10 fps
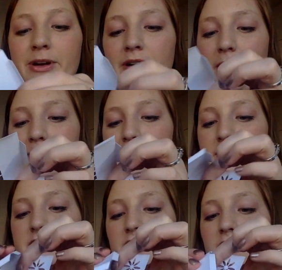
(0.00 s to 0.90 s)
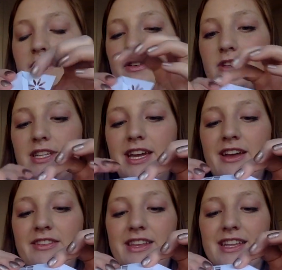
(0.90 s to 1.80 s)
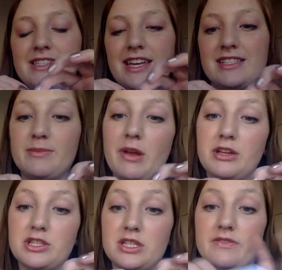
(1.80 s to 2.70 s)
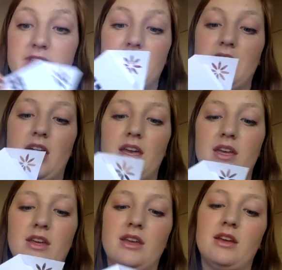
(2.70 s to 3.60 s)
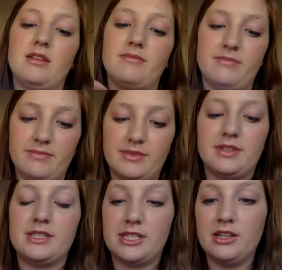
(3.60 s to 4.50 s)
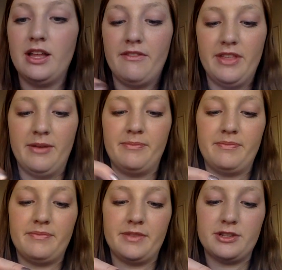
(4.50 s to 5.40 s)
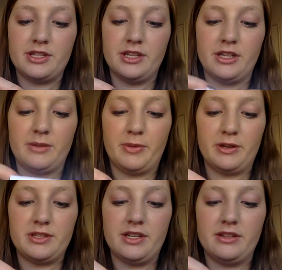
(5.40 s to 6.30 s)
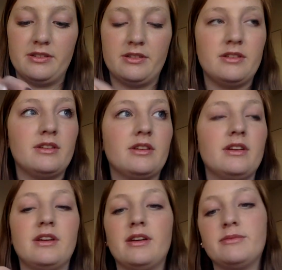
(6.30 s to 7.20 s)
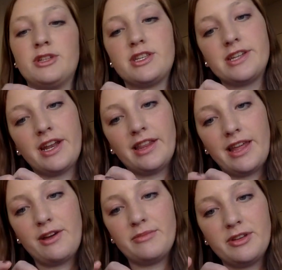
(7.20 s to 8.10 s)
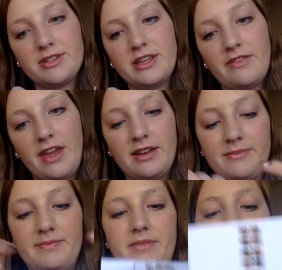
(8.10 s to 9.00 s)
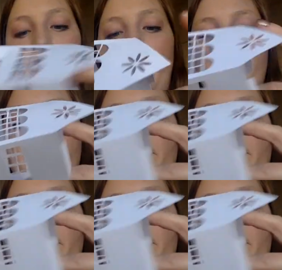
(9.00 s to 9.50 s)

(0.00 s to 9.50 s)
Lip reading: Okay, so fold down the insides. I probably shouldn't have said that. Still love them. Still a good person. Just not a loud music fan. Okay.